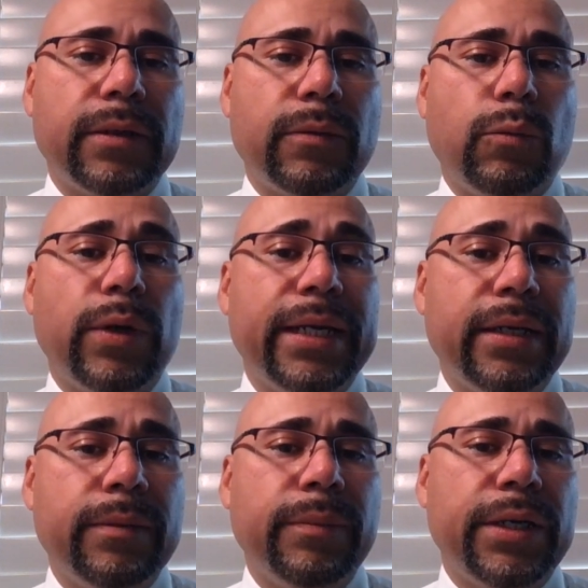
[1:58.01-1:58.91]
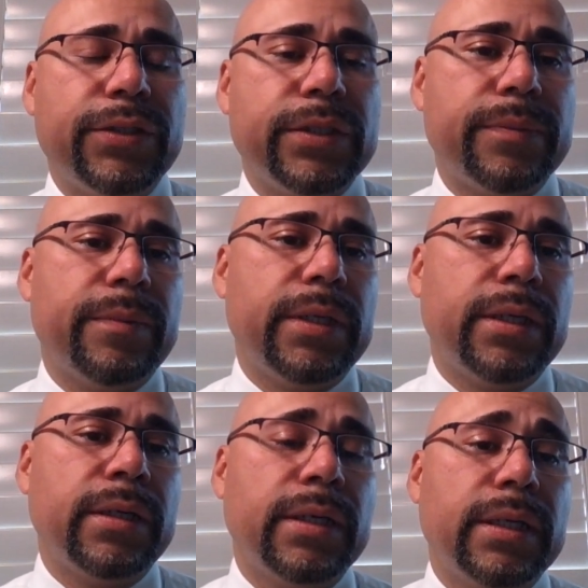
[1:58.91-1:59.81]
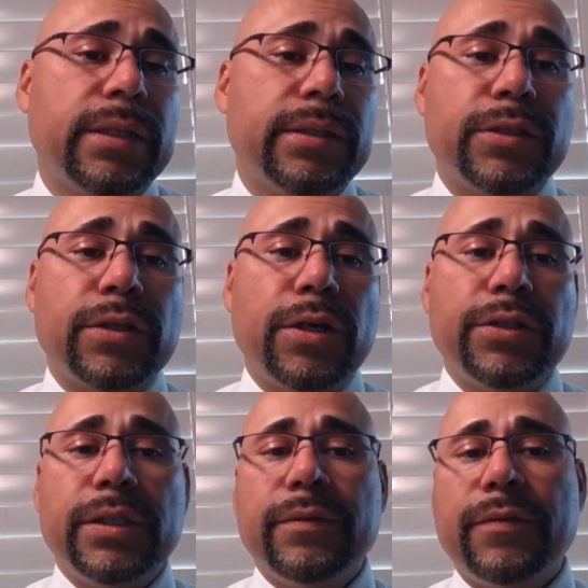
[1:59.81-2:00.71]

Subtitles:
when patients may be discharging